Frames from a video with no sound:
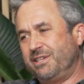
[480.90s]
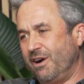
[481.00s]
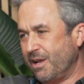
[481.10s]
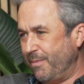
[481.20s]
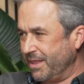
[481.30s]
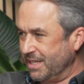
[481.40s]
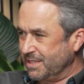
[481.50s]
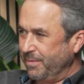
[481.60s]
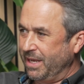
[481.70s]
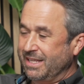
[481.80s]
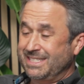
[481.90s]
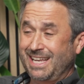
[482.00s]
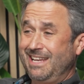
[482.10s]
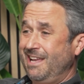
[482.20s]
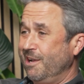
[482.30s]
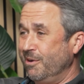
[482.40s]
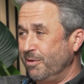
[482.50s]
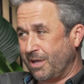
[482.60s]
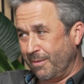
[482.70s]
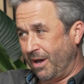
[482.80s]
talk about this. I mean, San
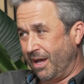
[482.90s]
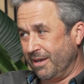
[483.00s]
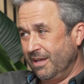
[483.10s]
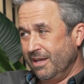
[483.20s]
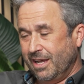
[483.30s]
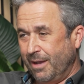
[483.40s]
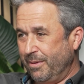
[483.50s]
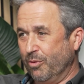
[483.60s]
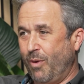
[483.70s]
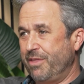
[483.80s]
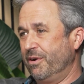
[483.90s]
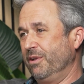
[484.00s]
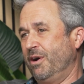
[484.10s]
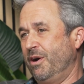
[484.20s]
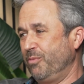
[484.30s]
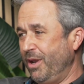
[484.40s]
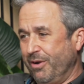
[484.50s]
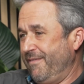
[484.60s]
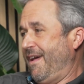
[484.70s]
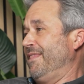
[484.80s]
Diego, come on. I mean, the weather alone, we
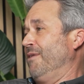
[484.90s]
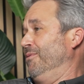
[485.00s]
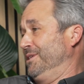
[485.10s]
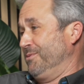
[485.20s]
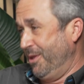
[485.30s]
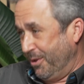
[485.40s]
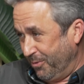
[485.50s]
don't even have that one as one of the